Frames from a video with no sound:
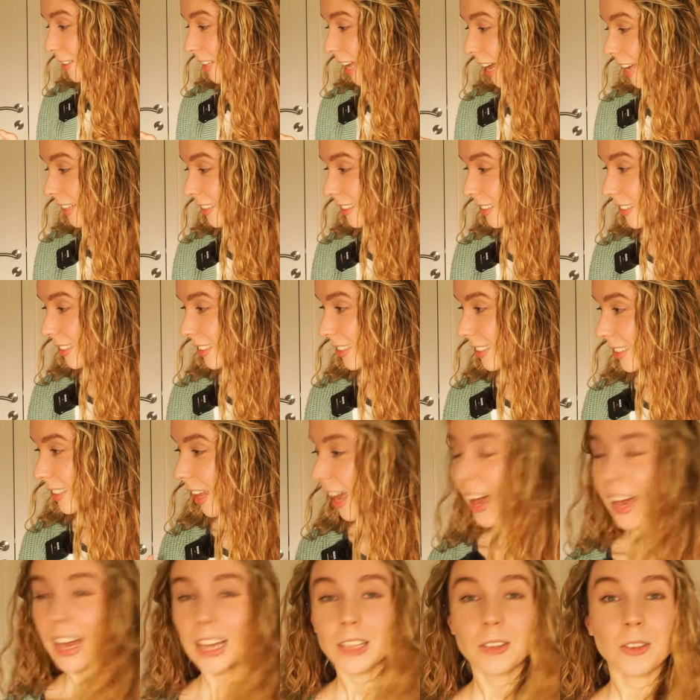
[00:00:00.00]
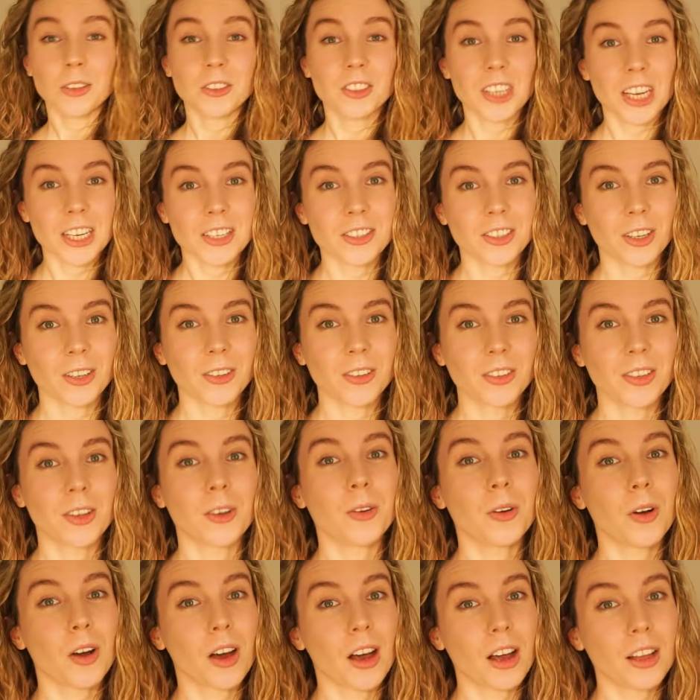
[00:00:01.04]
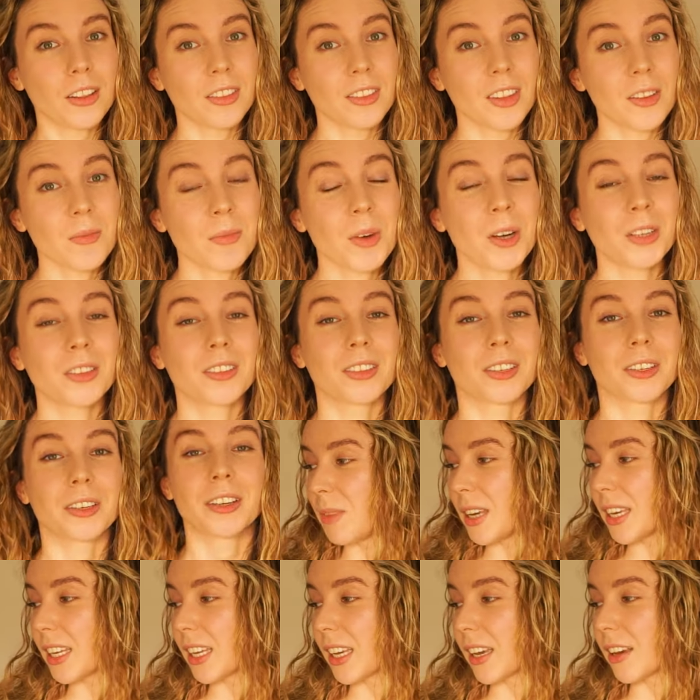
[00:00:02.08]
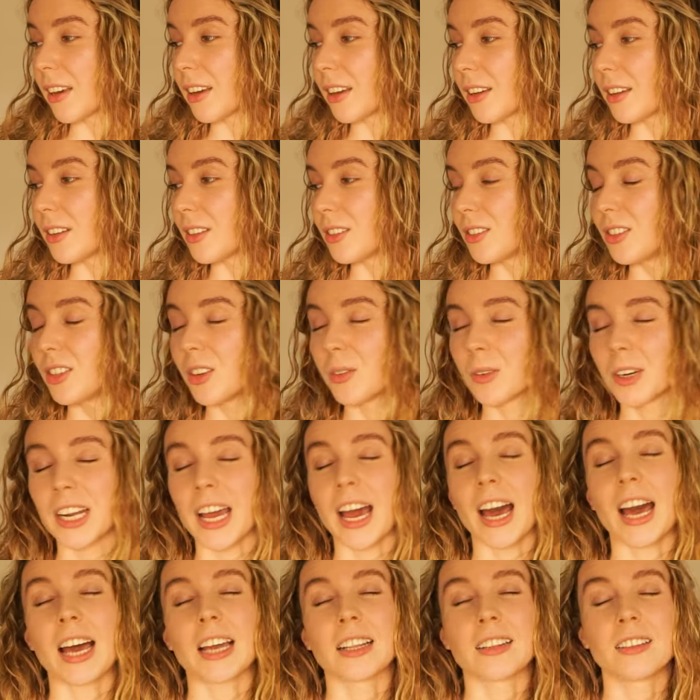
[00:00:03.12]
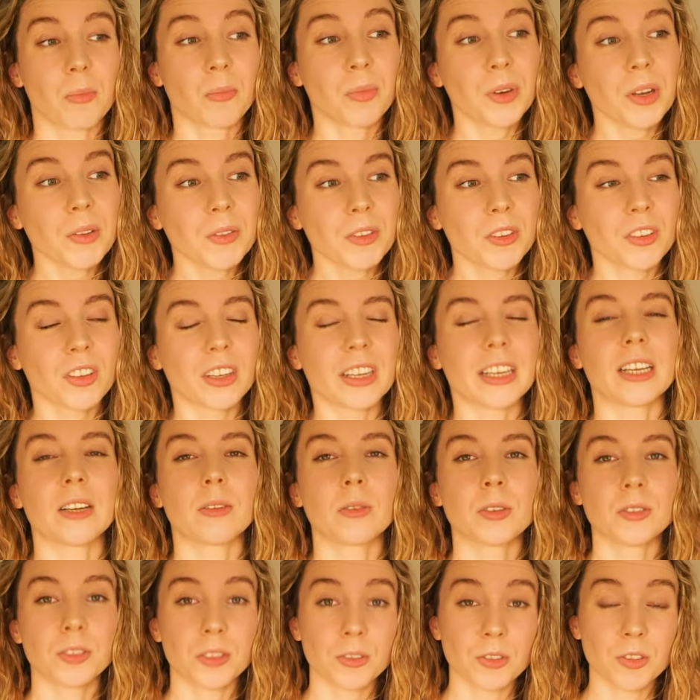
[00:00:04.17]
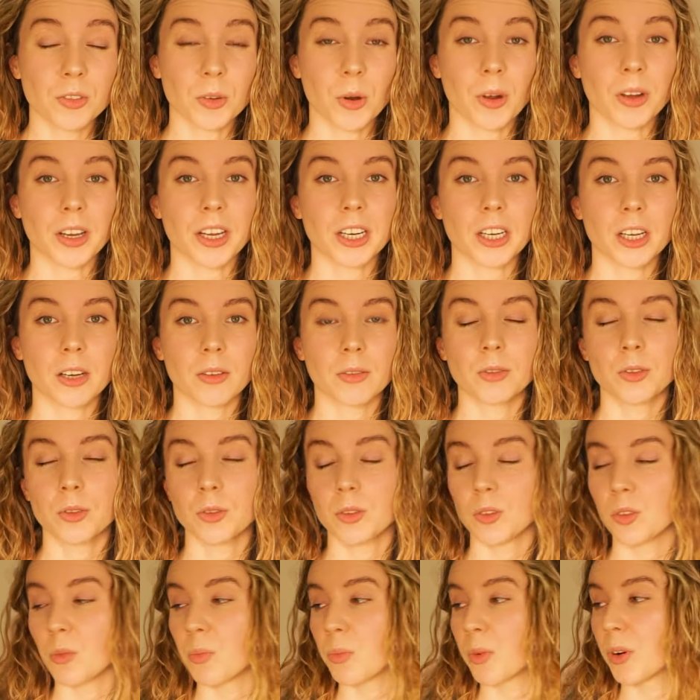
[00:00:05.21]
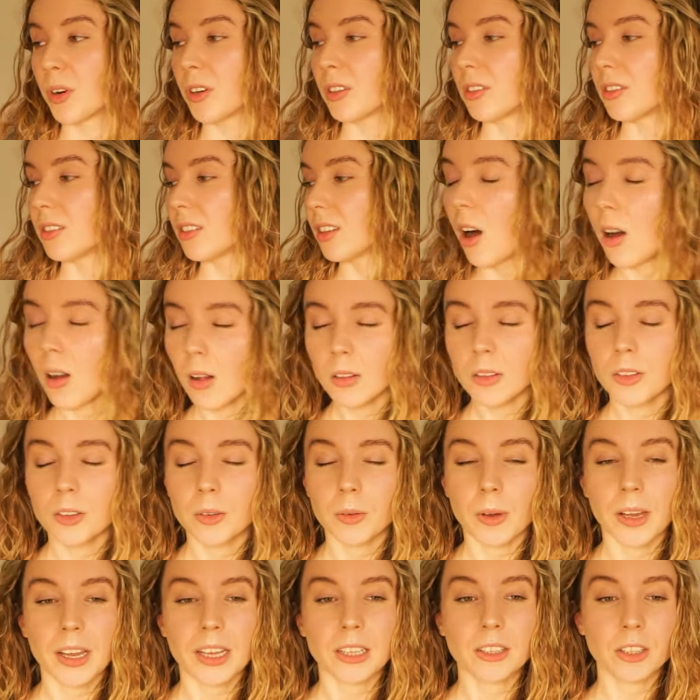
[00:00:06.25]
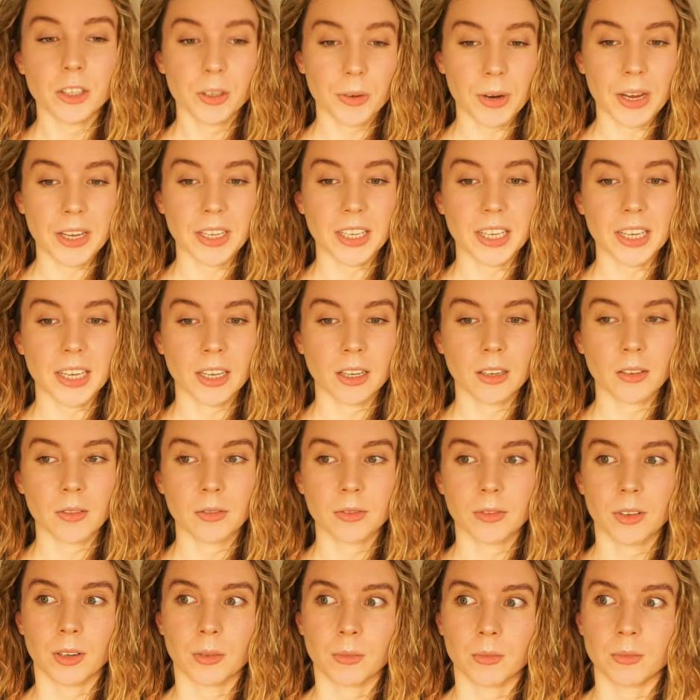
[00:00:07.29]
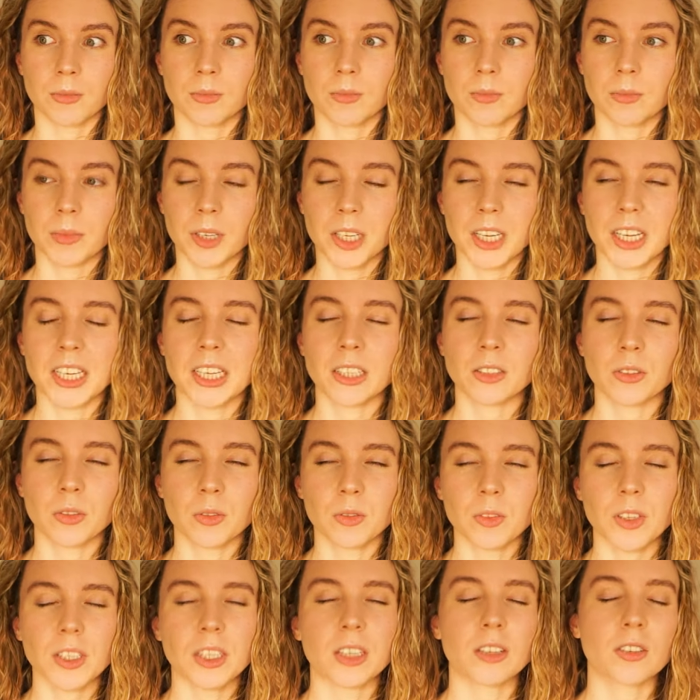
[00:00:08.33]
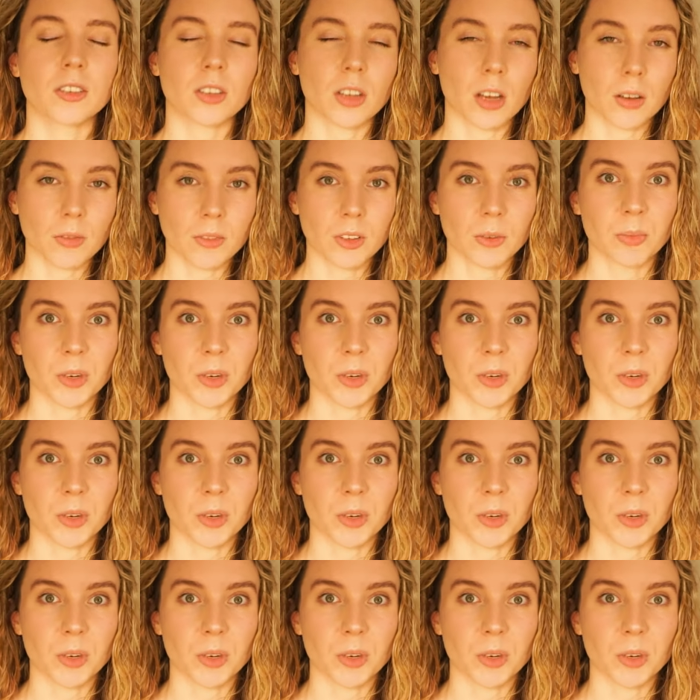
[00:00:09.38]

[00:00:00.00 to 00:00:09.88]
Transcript: that, I had to change also the motor because the one I had previously wasn't strong enough to support all the way the cranking from beginning to finish of the